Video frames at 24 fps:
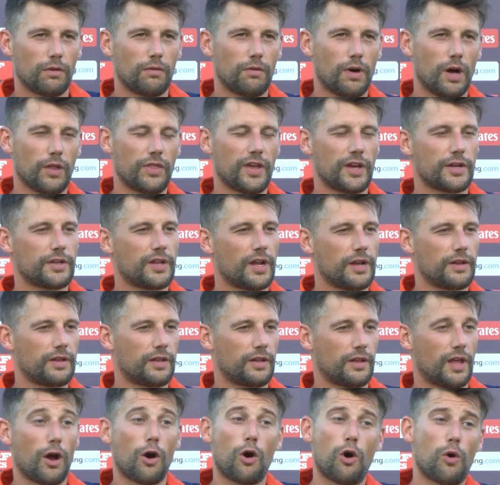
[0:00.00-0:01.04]
Well,
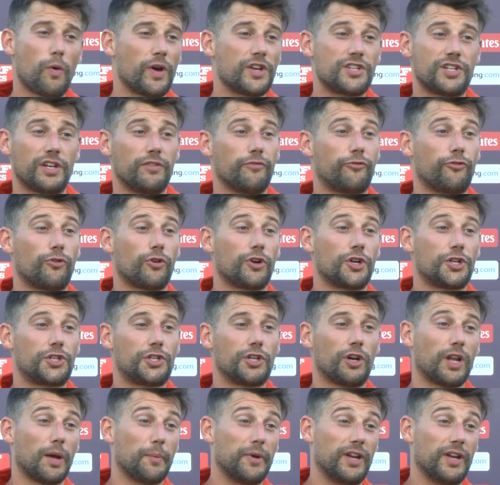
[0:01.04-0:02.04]
they're always in for a shot.